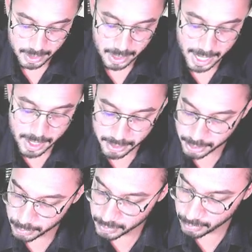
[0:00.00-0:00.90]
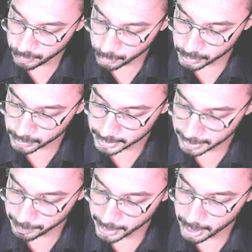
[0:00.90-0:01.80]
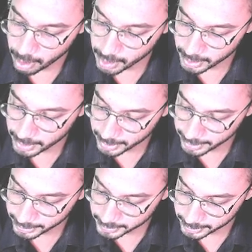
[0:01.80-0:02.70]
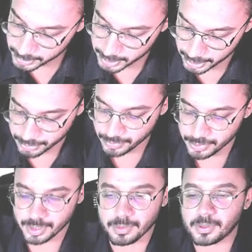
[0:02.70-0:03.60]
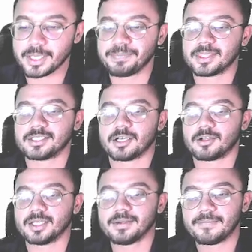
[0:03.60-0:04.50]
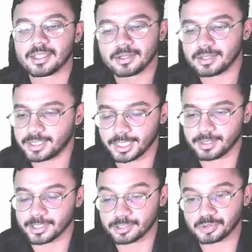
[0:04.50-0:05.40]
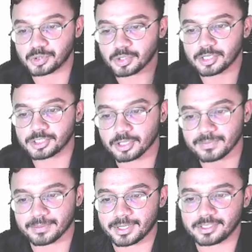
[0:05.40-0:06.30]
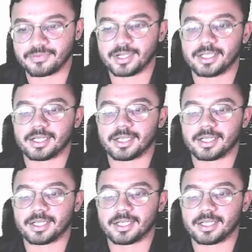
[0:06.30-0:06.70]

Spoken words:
and give the phototherapy or exchange transfusion. Okay, these are the treatments. You should not stop the breastfeeding,